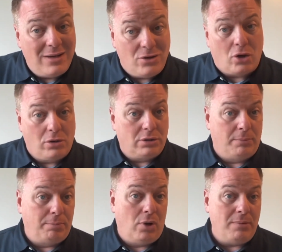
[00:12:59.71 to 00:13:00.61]
internal
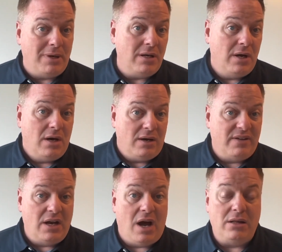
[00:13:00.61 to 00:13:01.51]
deployment of
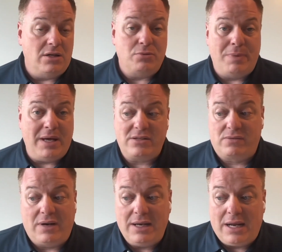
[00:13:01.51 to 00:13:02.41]
a knowledge
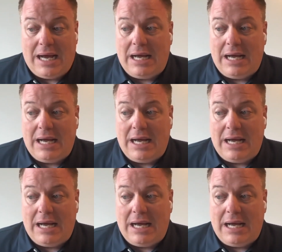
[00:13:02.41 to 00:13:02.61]
base, right?